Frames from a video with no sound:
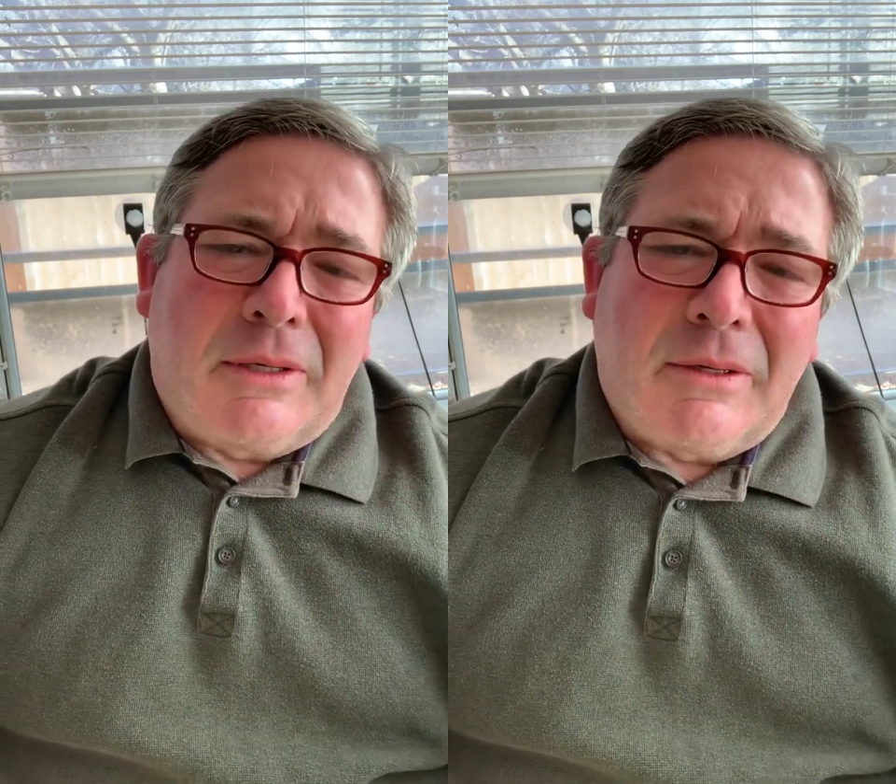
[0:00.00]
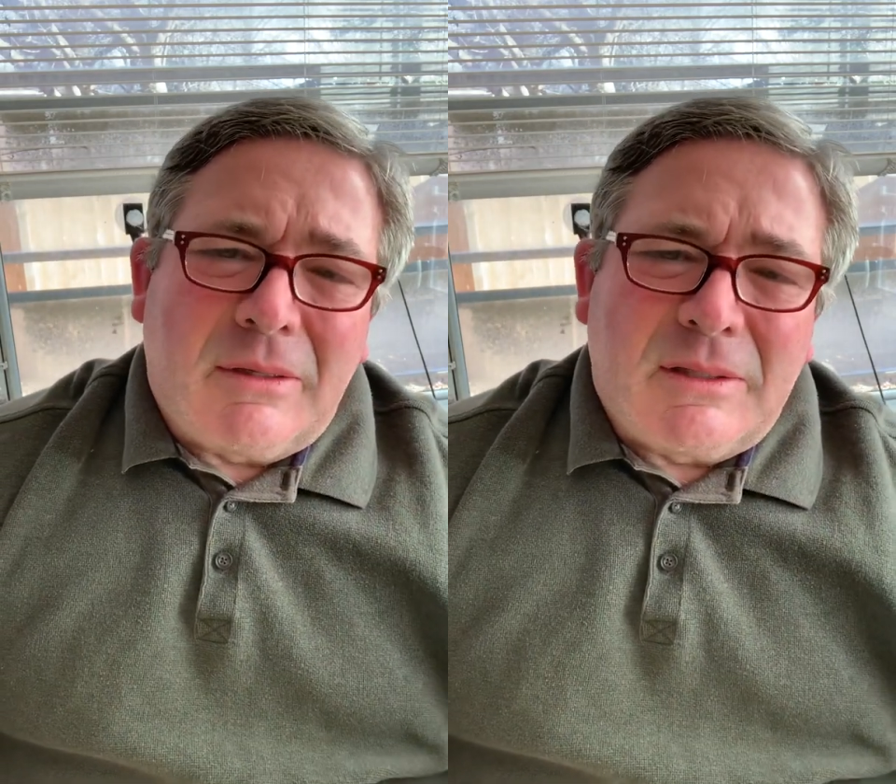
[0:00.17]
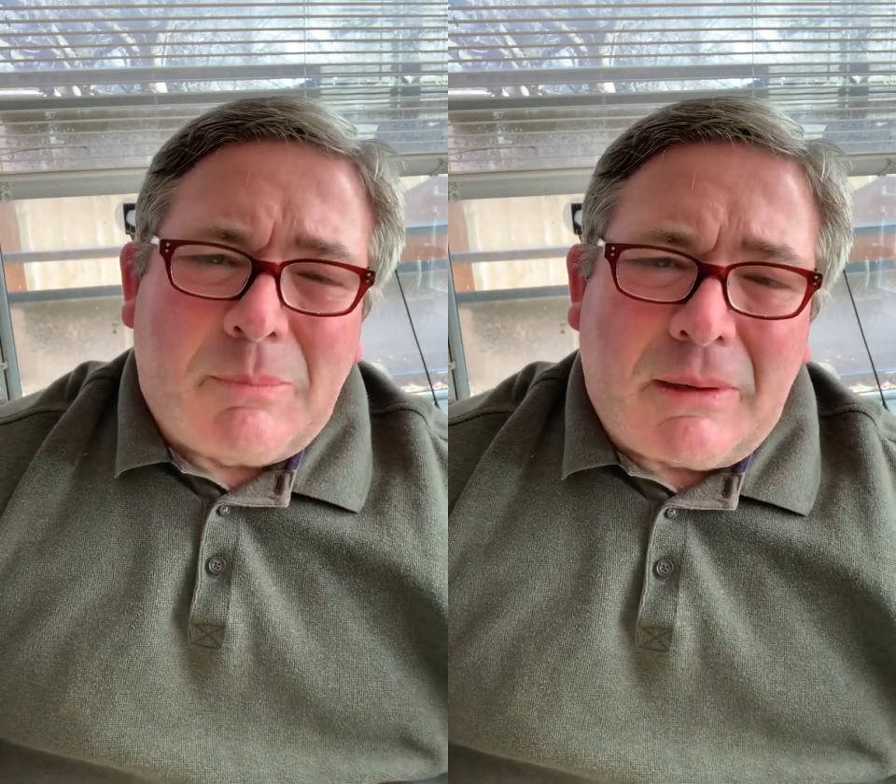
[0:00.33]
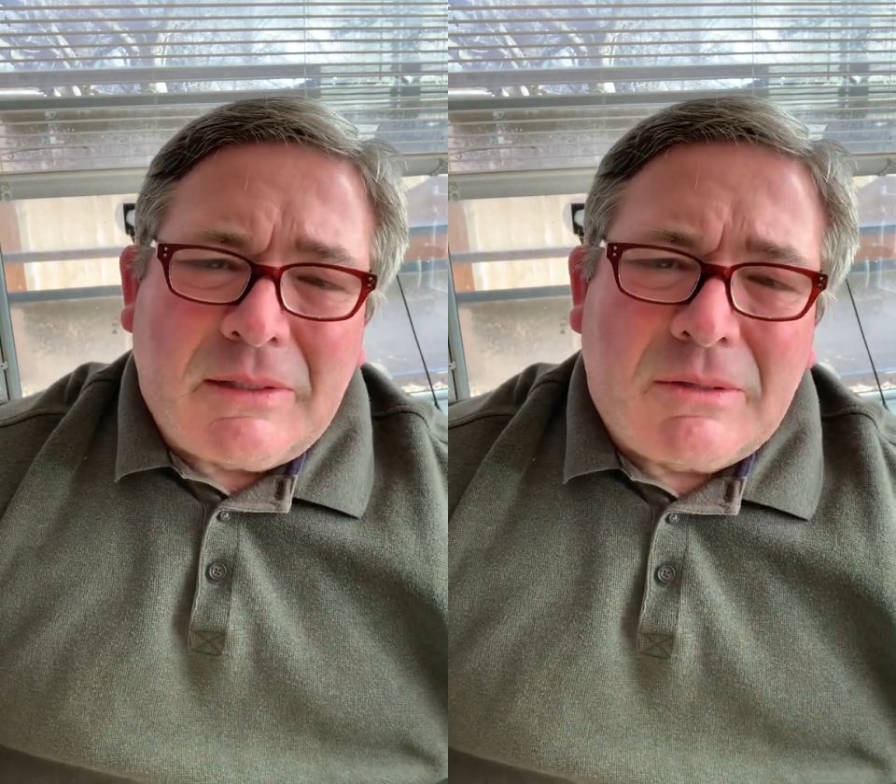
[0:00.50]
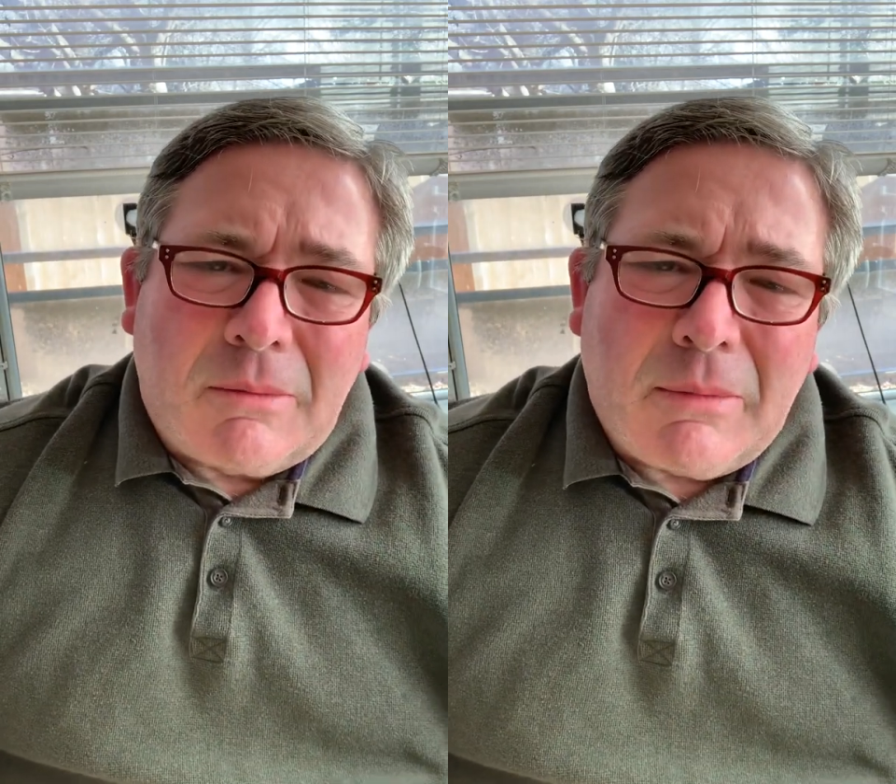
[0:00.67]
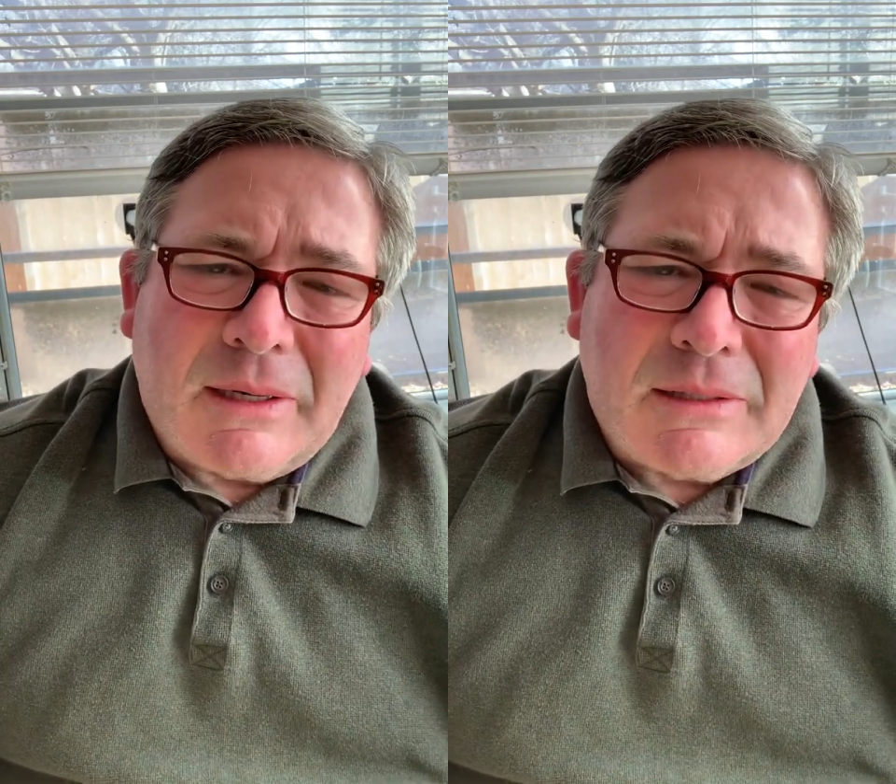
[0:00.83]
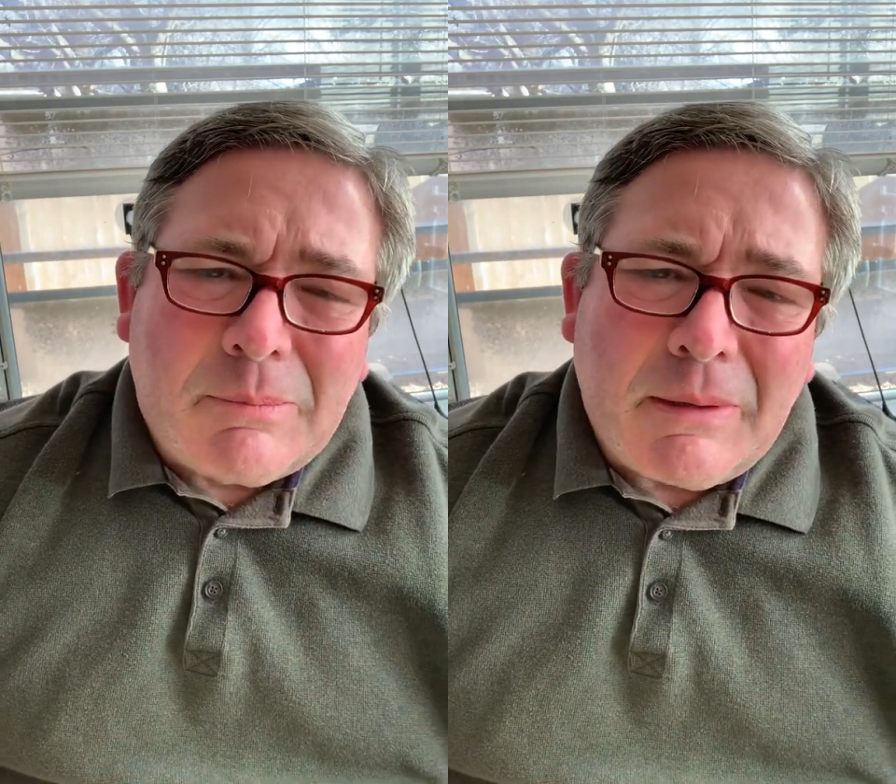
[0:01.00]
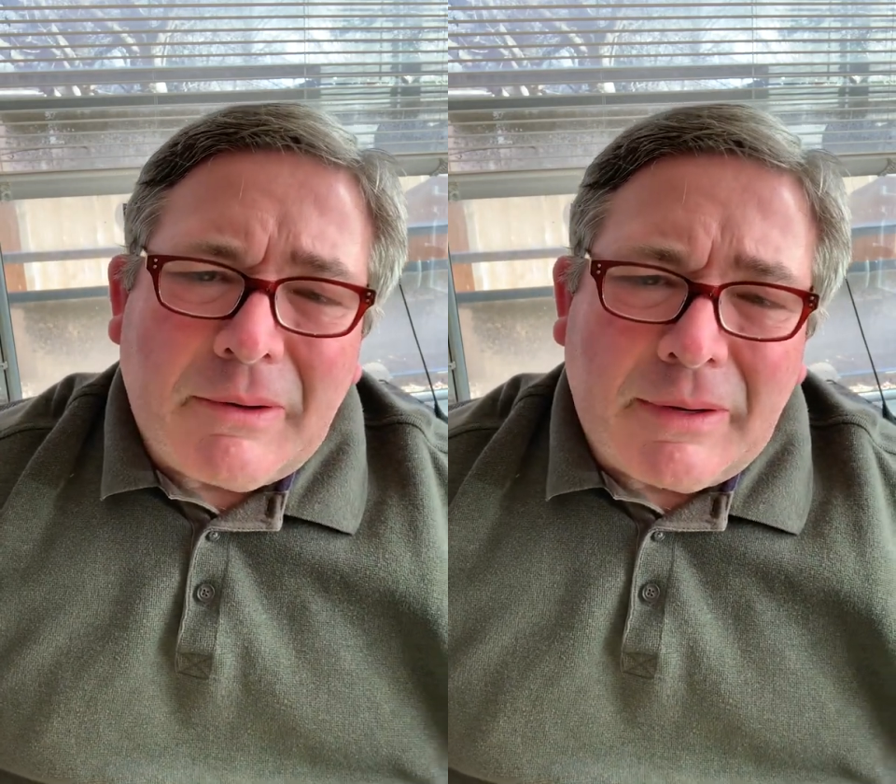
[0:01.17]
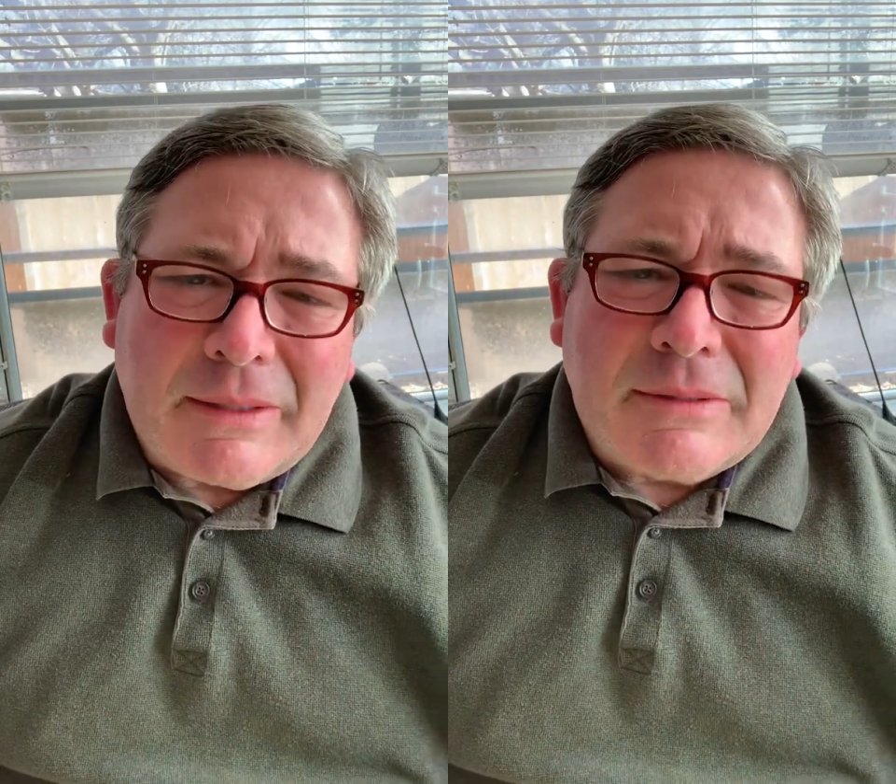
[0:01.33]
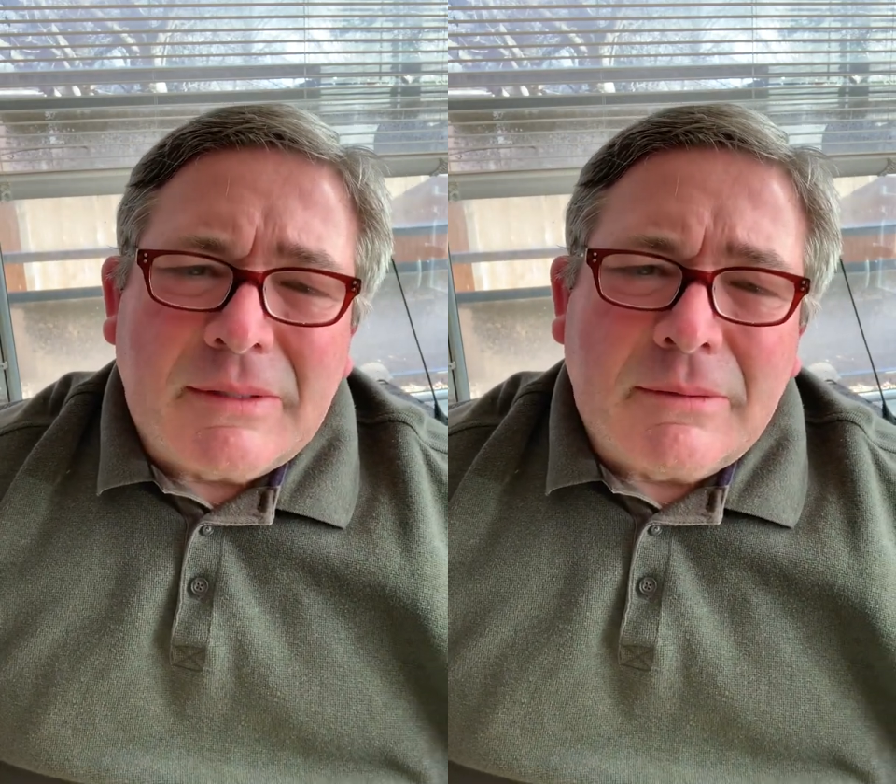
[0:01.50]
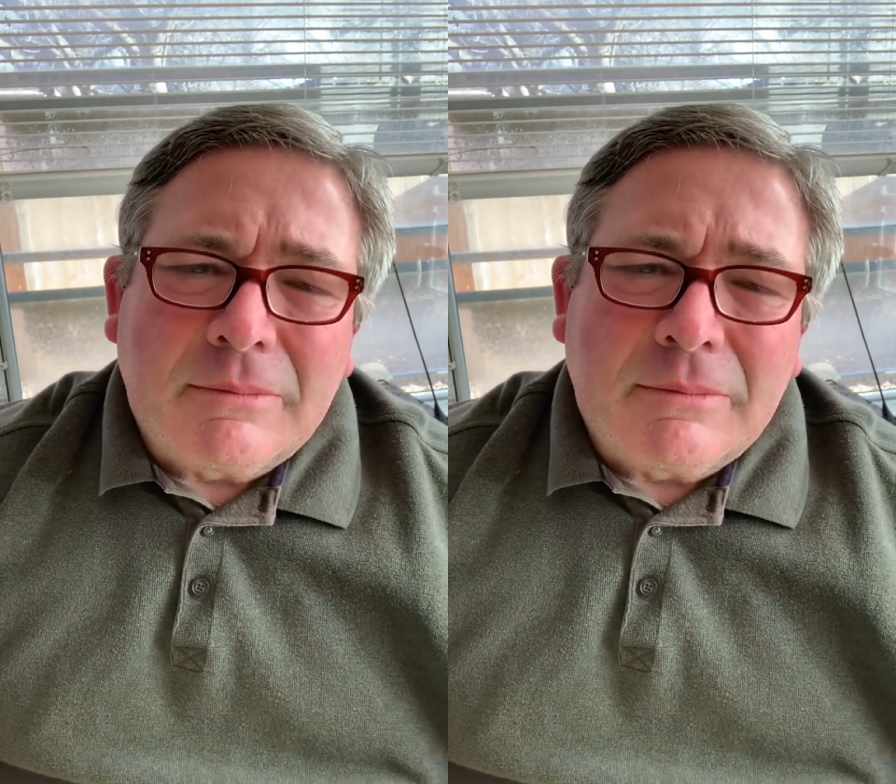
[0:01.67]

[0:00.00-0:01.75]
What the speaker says: here is based on my experience,